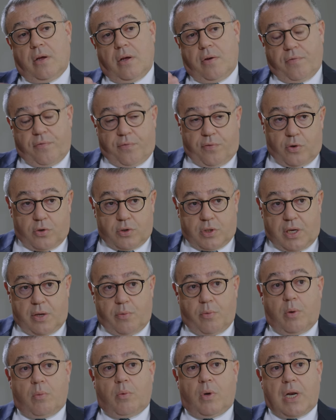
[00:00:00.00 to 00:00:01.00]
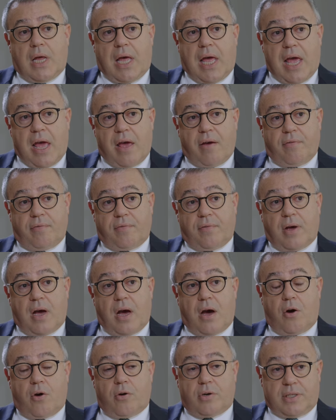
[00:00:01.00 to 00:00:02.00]
firstly, we will have
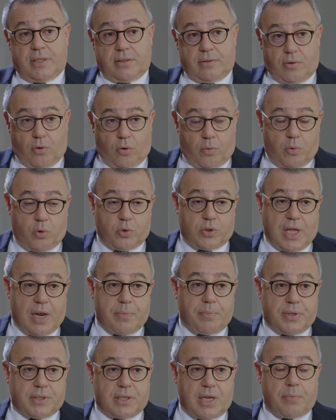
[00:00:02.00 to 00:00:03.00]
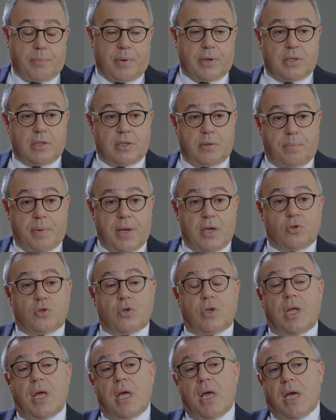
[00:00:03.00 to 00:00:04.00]
our almost 10%
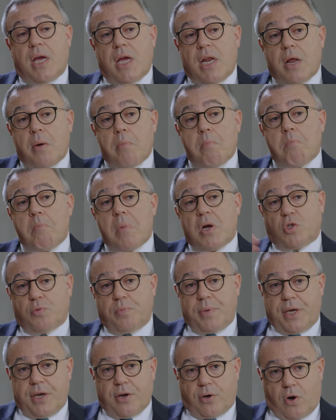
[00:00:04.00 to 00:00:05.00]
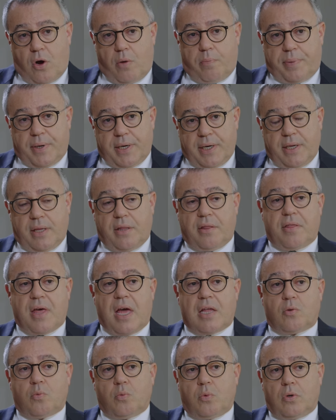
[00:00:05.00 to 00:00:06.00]
participation in a much bigger company
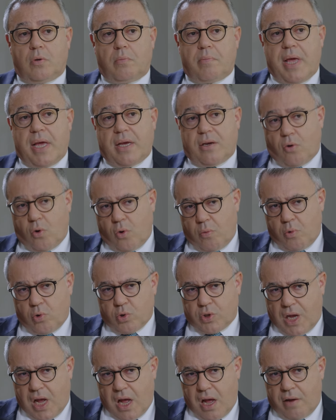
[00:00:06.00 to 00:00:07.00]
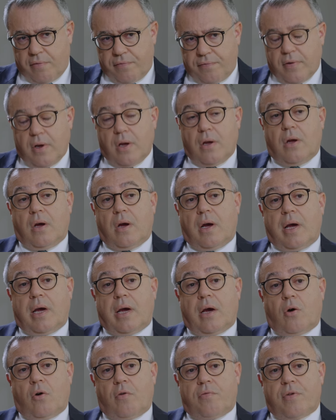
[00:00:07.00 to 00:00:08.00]
that will make almost half
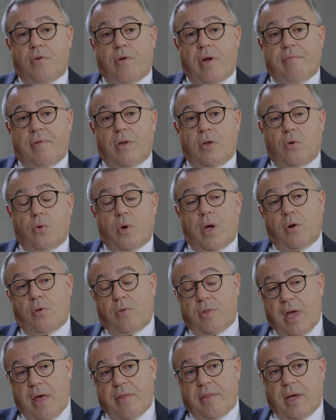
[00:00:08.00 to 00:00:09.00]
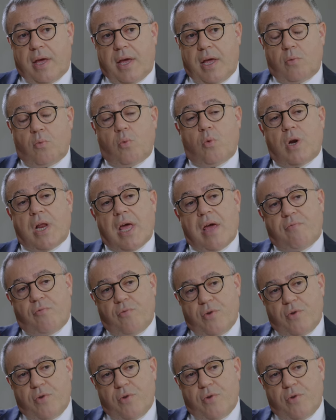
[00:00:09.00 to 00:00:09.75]
uh, of the revenue. And on the other hand, we'll have